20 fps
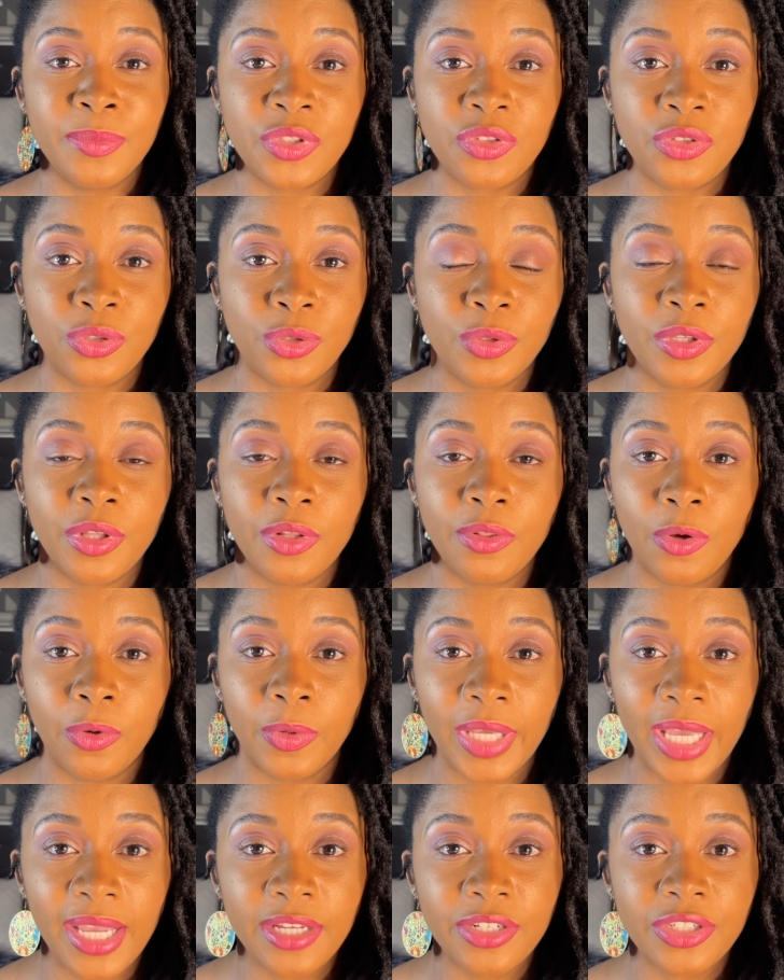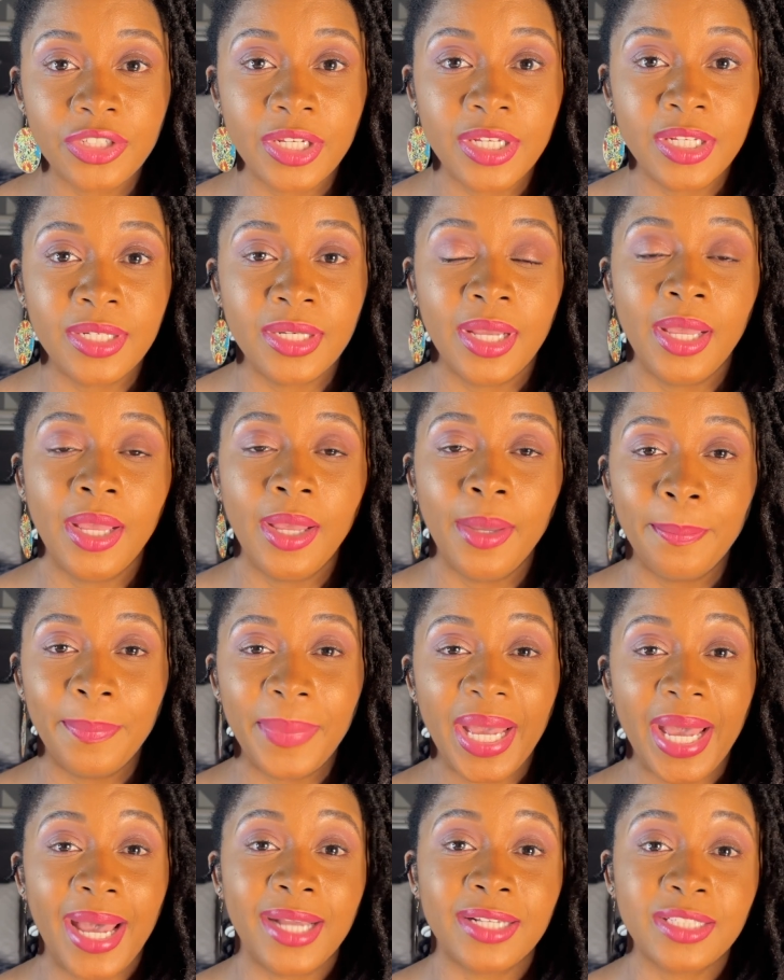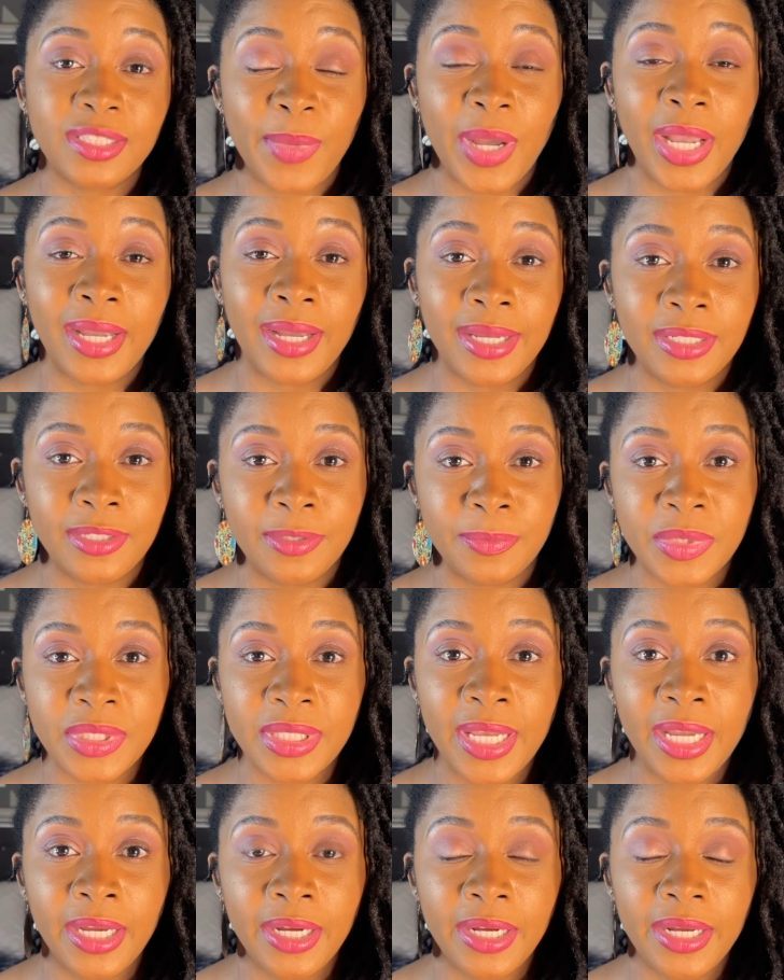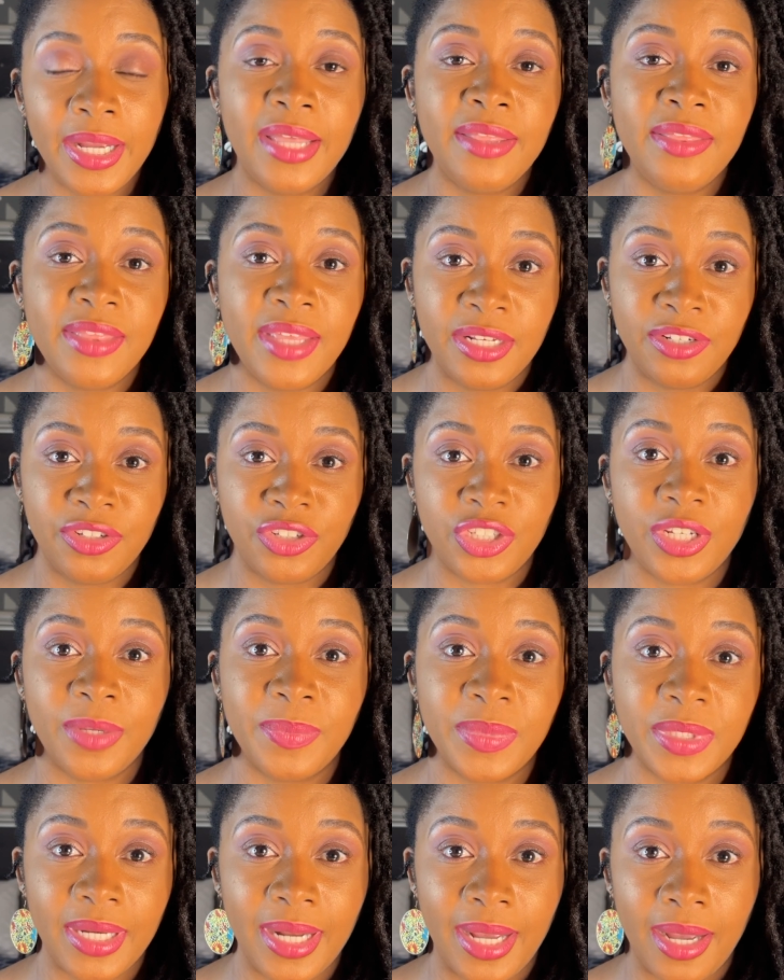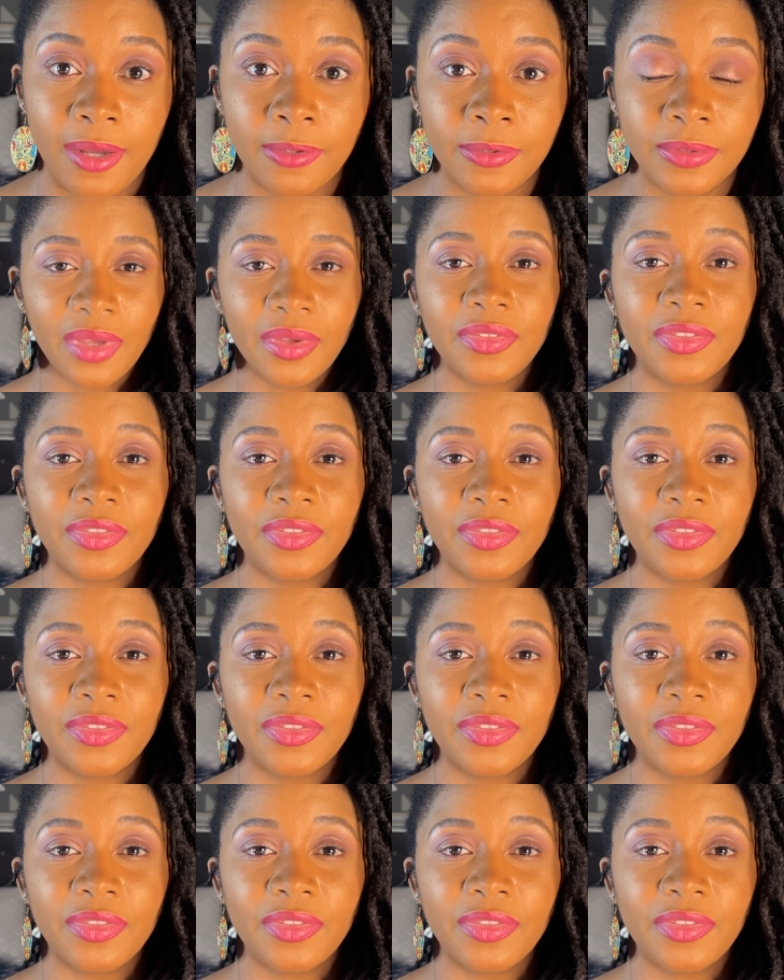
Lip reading: to the location, packed my items there, and then shipped it out.